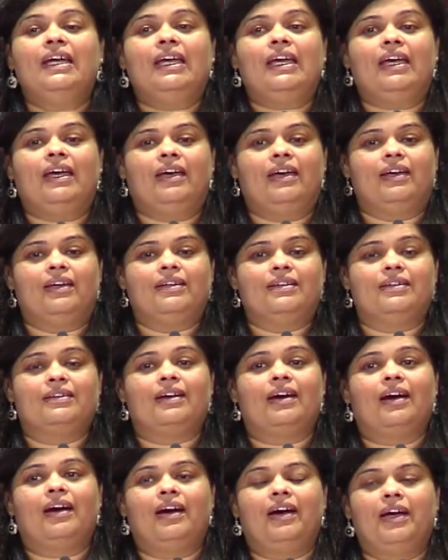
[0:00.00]
And
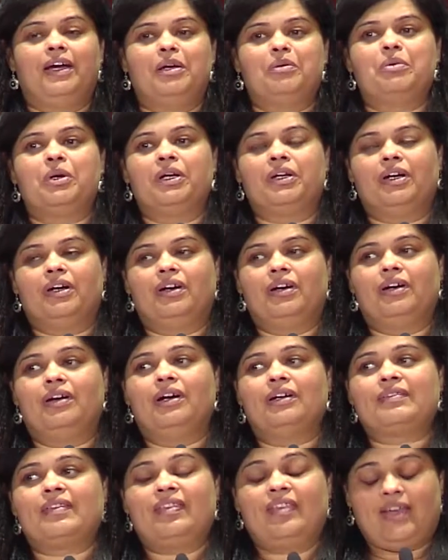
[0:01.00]
I want to
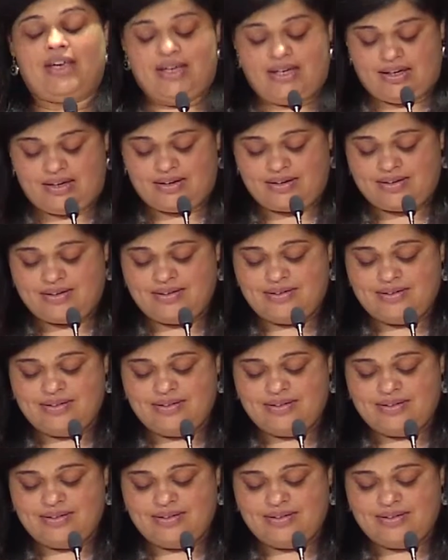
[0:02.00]
thank